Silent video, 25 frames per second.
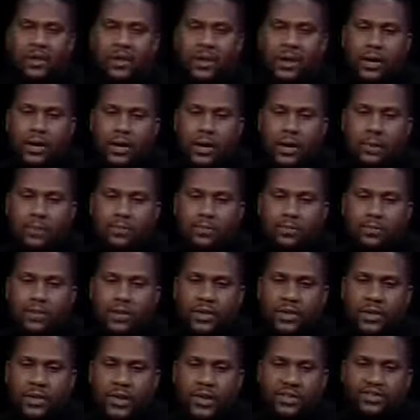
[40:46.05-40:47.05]
Um,
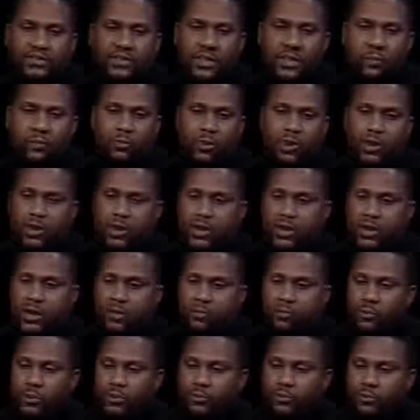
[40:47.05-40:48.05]
it sent it,
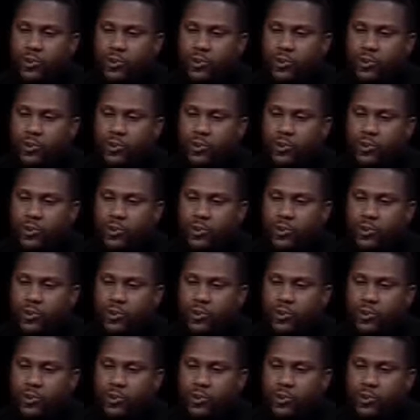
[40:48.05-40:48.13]
it,